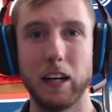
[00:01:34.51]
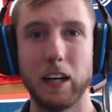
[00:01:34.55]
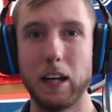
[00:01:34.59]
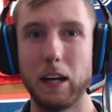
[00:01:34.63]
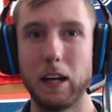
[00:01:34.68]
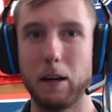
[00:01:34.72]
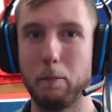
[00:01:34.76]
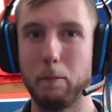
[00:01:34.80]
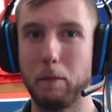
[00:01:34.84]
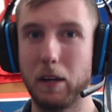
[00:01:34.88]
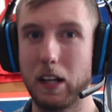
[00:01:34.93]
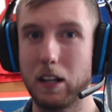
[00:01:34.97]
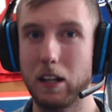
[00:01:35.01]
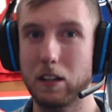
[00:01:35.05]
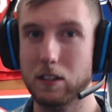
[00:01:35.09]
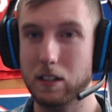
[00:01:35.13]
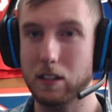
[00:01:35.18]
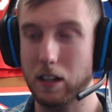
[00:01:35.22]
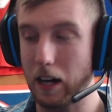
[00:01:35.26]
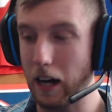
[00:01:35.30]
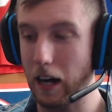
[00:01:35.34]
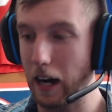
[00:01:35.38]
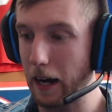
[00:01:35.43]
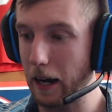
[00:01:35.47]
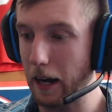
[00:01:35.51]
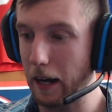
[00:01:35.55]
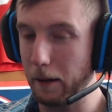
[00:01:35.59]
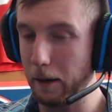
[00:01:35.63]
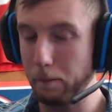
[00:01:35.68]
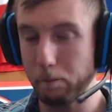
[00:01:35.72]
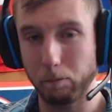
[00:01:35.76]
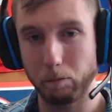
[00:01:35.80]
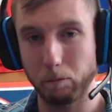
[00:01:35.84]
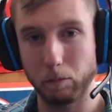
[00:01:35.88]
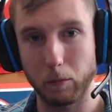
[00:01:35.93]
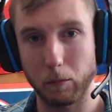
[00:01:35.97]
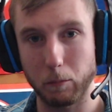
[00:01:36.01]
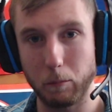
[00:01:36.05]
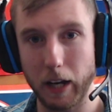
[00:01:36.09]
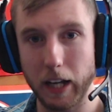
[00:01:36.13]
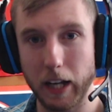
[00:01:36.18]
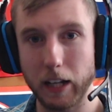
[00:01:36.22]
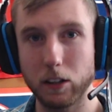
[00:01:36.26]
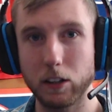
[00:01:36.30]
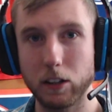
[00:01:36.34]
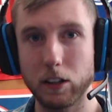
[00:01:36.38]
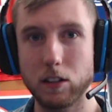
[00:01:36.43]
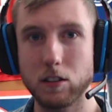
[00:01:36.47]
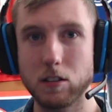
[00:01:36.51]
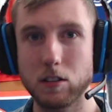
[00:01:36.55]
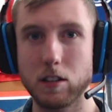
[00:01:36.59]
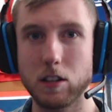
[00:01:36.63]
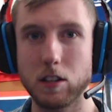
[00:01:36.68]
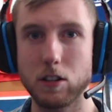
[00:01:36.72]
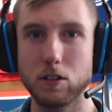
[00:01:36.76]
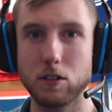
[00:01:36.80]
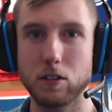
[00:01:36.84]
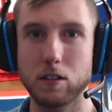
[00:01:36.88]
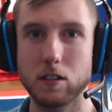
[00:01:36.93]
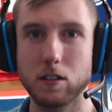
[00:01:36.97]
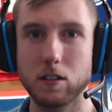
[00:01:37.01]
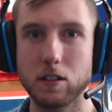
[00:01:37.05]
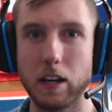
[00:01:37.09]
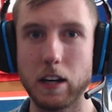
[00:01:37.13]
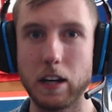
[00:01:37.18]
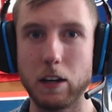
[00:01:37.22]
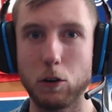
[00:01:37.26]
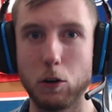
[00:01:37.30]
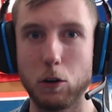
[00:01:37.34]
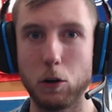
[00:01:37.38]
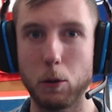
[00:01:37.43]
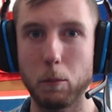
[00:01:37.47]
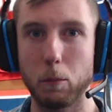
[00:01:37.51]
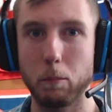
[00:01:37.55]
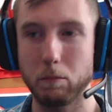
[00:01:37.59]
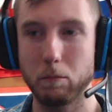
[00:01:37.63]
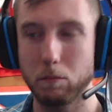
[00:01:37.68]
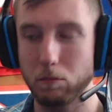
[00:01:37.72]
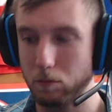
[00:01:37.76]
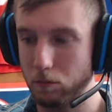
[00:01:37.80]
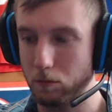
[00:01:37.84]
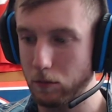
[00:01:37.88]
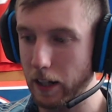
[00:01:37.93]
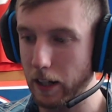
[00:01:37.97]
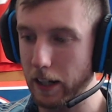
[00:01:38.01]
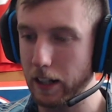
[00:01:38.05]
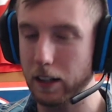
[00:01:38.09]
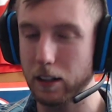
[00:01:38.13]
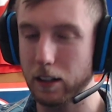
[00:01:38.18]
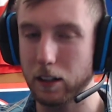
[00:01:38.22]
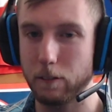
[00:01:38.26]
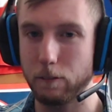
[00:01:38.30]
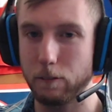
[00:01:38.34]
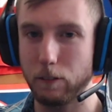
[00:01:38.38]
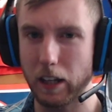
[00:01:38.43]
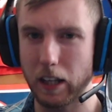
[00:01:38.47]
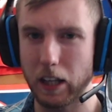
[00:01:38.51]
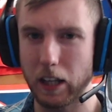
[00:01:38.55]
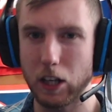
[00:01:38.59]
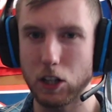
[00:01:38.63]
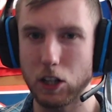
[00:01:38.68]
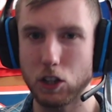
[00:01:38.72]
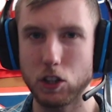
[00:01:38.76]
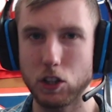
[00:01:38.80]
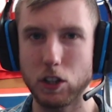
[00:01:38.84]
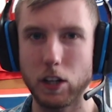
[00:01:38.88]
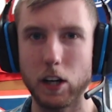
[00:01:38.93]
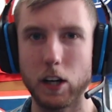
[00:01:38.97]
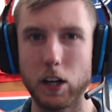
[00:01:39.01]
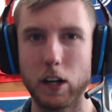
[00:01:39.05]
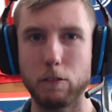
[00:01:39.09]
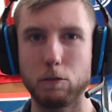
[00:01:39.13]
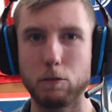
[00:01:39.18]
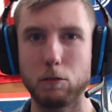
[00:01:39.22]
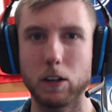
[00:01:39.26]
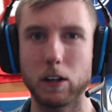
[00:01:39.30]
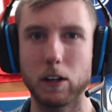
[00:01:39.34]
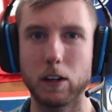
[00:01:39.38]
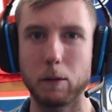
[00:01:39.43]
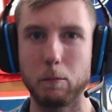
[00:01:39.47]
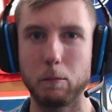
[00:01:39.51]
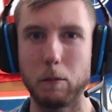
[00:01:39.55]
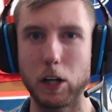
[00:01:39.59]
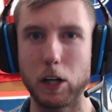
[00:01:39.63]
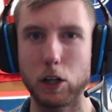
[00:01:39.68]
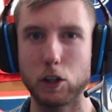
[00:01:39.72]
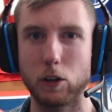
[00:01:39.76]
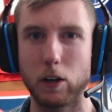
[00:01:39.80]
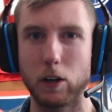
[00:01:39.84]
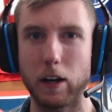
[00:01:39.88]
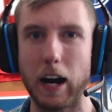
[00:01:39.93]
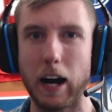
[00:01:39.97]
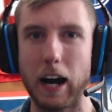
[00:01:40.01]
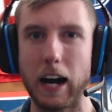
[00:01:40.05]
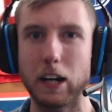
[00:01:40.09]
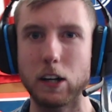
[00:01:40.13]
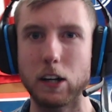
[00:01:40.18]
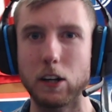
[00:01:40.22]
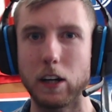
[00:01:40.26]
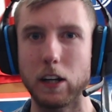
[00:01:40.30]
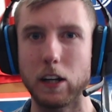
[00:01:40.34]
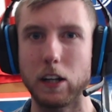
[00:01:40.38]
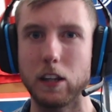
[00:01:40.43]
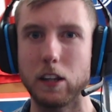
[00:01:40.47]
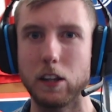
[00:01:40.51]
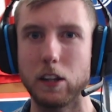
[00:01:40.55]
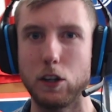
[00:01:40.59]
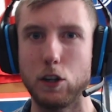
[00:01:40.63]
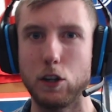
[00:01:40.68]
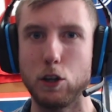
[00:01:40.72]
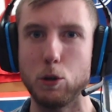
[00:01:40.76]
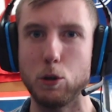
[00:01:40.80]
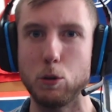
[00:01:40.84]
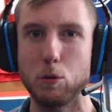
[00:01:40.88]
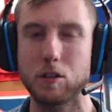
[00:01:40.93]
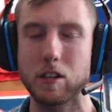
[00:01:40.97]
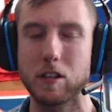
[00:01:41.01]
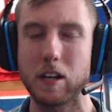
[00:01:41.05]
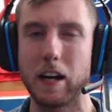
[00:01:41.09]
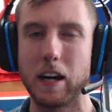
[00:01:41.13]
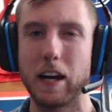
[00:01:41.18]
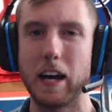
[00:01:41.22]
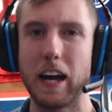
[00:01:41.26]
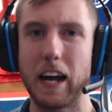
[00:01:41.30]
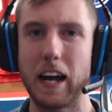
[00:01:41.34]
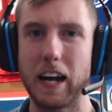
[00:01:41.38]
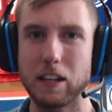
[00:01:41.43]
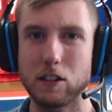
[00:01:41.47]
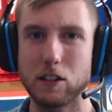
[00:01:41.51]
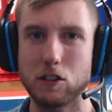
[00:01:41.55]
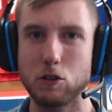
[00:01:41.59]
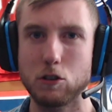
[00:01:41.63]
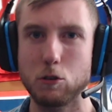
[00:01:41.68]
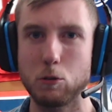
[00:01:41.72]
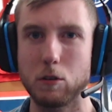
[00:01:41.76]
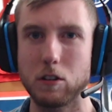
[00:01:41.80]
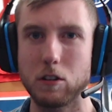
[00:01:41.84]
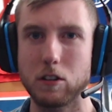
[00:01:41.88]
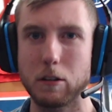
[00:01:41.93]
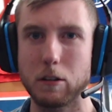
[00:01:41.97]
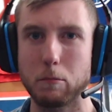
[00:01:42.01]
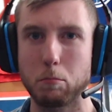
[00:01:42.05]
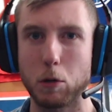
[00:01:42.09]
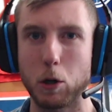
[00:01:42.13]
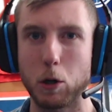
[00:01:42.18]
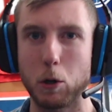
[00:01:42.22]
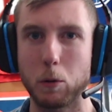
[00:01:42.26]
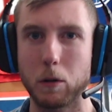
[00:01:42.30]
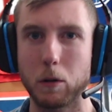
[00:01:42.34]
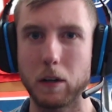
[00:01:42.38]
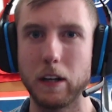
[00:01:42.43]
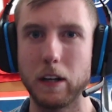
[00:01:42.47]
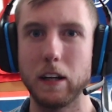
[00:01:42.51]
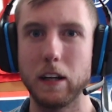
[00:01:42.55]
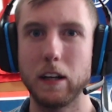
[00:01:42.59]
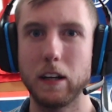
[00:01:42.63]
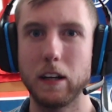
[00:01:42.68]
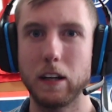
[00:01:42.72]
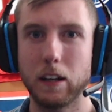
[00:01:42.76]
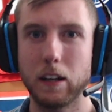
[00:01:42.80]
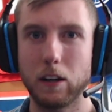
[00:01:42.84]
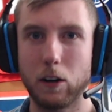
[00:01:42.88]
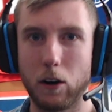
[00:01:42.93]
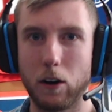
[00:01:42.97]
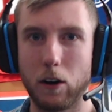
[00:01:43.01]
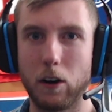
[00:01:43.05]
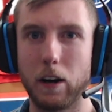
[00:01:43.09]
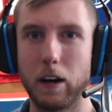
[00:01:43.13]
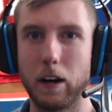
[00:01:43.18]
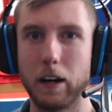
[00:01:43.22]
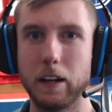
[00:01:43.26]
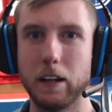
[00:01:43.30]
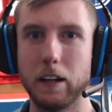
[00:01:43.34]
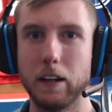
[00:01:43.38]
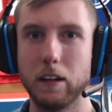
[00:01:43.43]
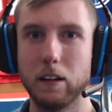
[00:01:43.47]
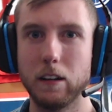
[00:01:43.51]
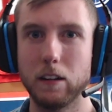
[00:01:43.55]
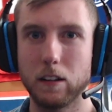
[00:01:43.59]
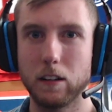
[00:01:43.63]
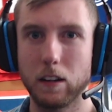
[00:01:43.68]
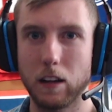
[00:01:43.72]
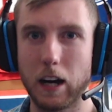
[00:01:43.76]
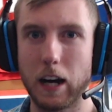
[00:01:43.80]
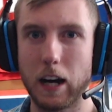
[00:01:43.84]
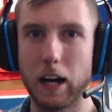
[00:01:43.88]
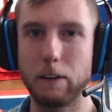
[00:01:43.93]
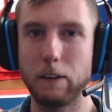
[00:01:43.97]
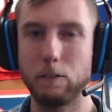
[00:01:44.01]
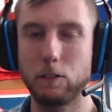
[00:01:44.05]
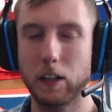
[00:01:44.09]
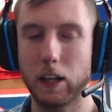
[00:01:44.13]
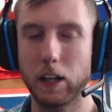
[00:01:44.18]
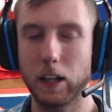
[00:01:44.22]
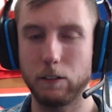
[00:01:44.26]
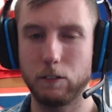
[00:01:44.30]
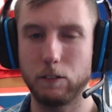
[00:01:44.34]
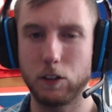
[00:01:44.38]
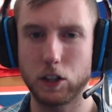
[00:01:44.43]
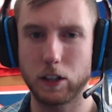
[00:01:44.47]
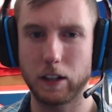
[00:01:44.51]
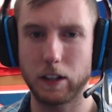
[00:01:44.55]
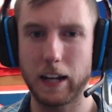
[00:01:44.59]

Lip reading: It means I made a good decision to stay home, take a vacation day off work, and make sure I got you the news as soon as it broke on live television.